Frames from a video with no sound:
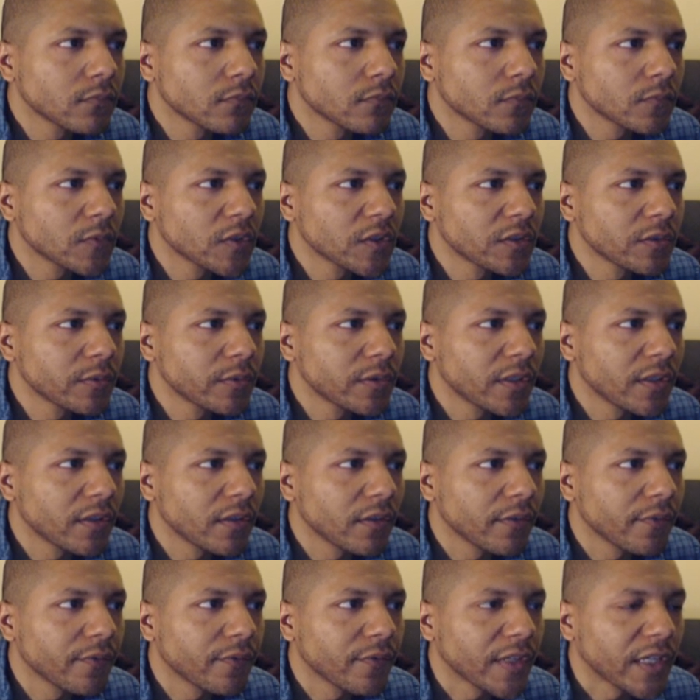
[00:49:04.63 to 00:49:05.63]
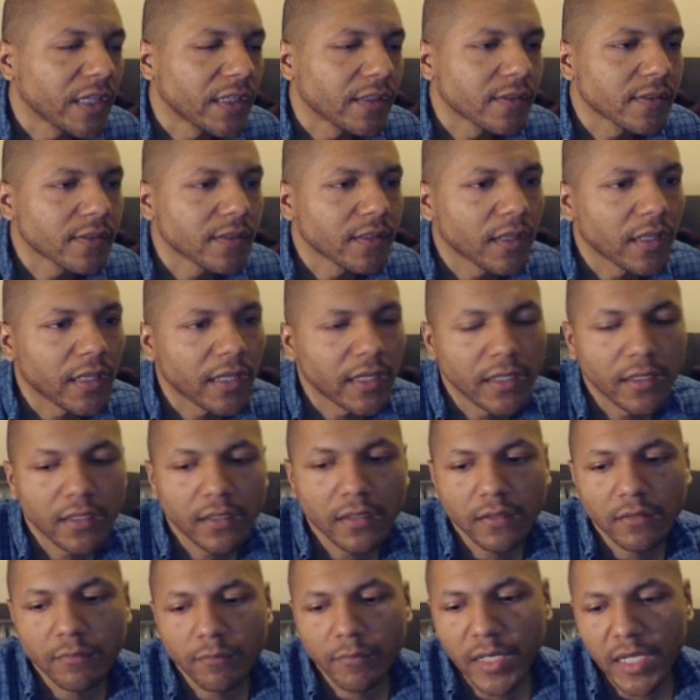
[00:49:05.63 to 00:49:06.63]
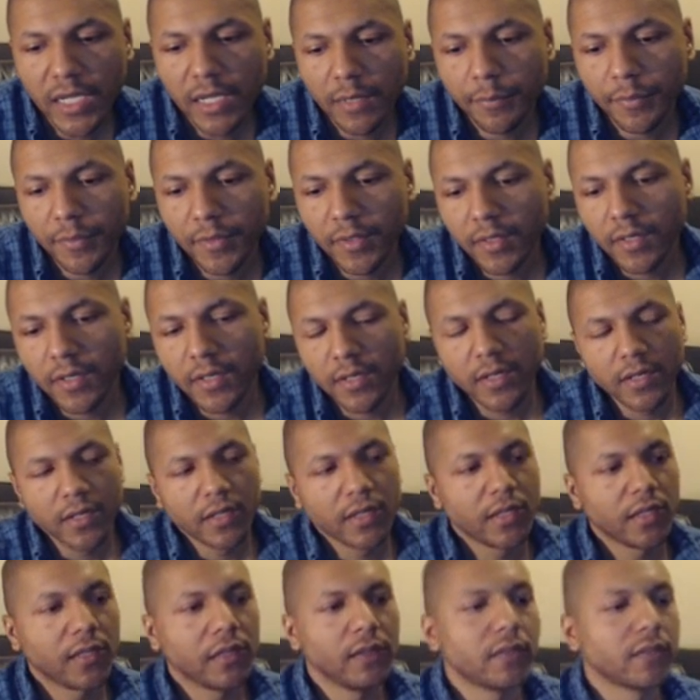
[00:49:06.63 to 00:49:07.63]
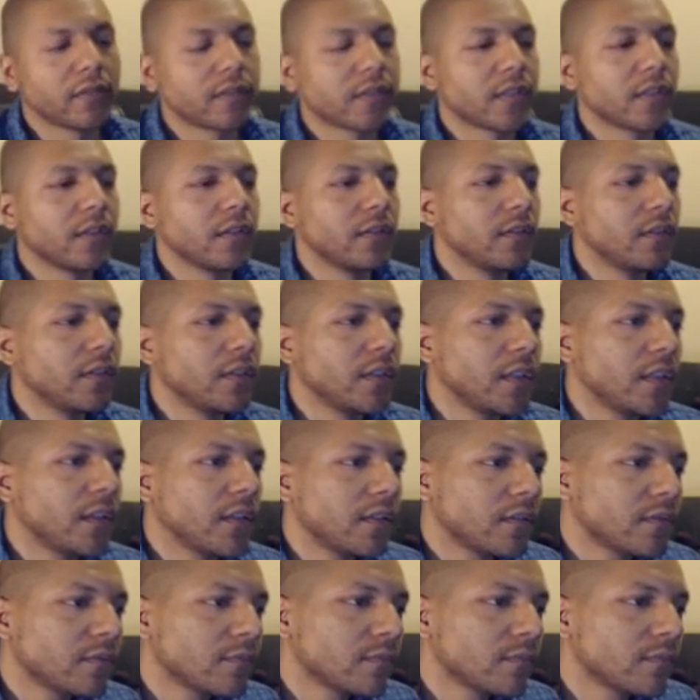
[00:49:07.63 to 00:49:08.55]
We'll do an advanced lighting map. It looks good in here.